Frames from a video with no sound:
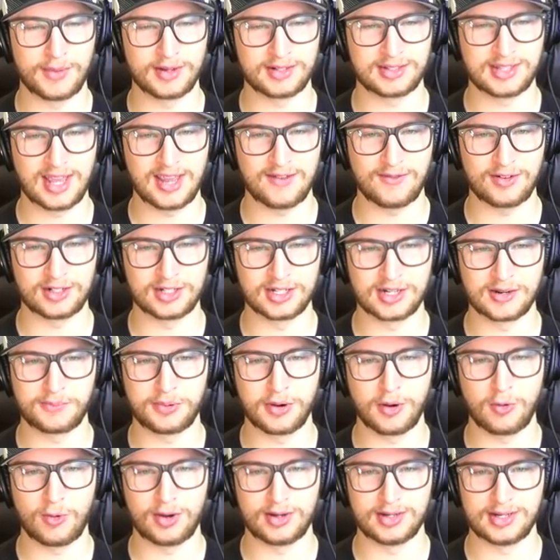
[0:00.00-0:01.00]
McDavid going to
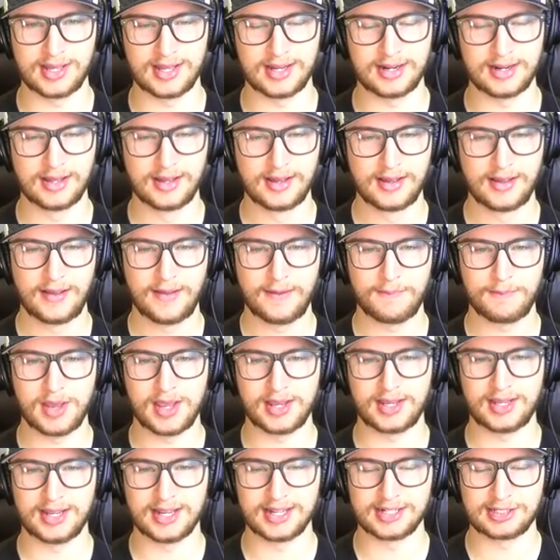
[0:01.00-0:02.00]
put one in,
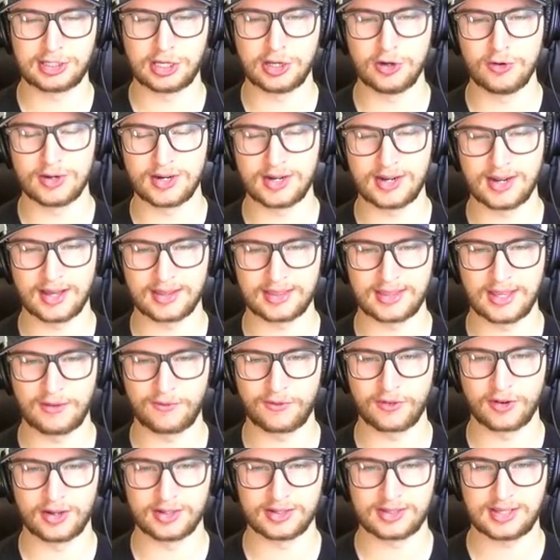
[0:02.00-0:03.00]
making it 2 to
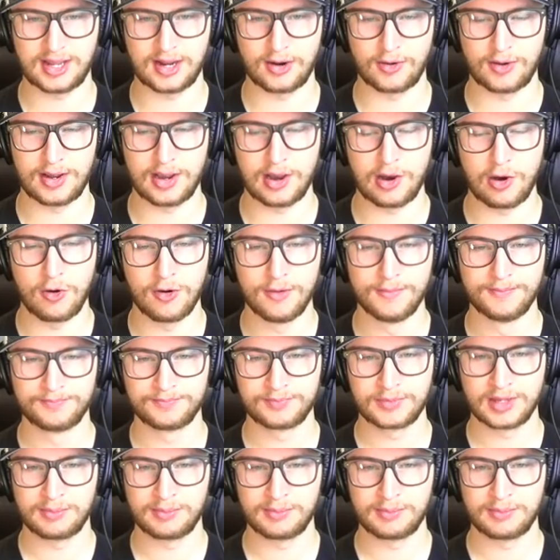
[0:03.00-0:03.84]
nothing for Ontario.